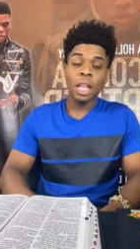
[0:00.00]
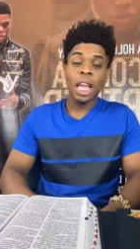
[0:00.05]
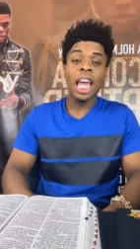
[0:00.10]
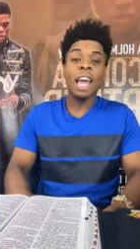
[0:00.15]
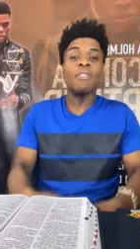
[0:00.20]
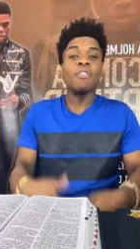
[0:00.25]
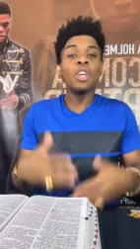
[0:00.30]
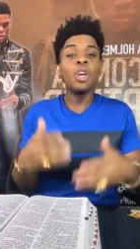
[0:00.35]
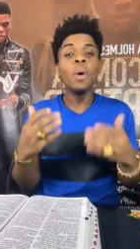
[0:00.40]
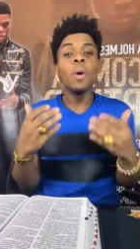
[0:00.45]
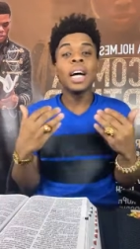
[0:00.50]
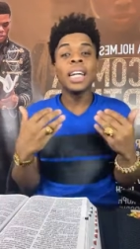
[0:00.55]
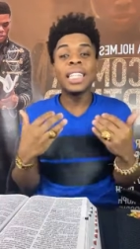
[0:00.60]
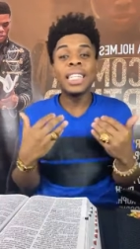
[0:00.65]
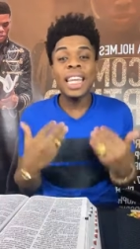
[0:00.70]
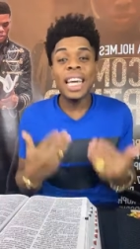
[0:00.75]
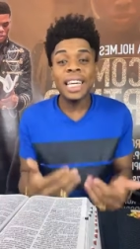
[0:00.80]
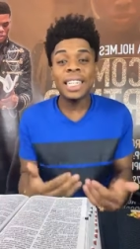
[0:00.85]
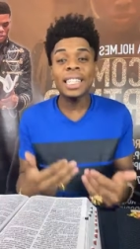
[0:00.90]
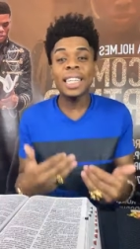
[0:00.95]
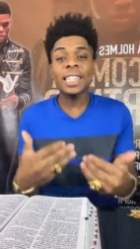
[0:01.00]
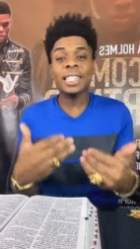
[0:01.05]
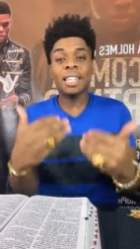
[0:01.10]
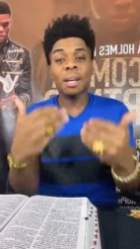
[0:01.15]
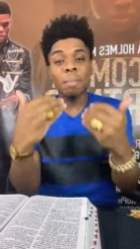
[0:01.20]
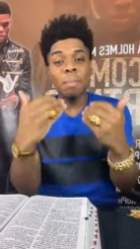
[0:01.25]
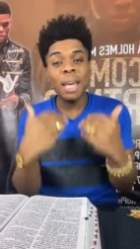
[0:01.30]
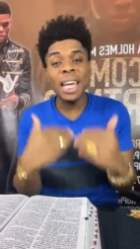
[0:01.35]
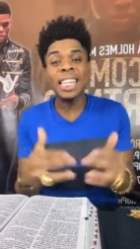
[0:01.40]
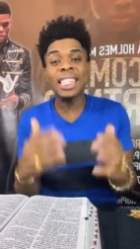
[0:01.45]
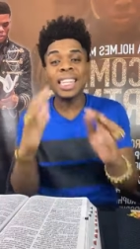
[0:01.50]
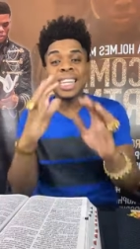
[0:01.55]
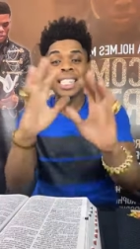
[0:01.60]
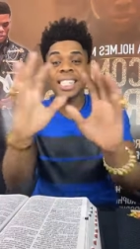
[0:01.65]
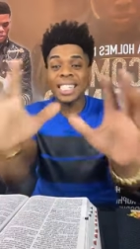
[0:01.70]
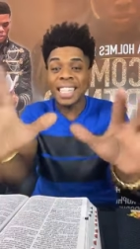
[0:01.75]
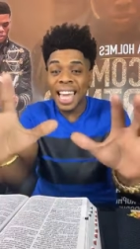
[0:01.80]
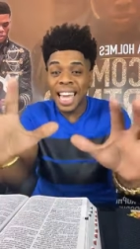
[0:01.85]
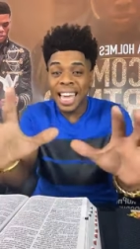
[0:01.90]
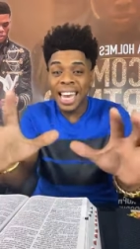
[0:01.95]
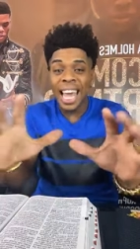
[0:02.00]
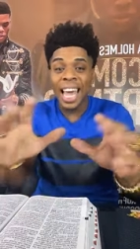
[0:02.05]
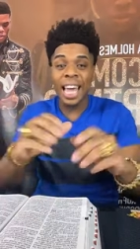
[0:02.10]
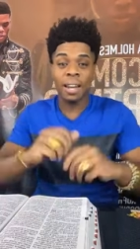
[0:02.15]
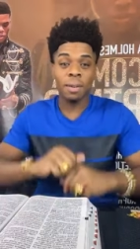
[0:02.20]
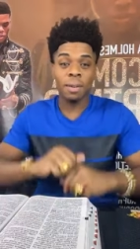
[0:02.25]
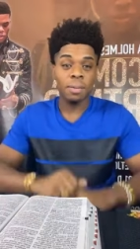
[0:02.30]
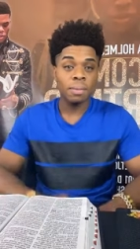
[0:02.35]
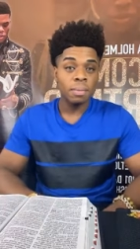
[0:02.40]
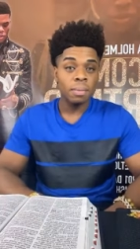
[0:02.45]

If you addicted to me, just say that.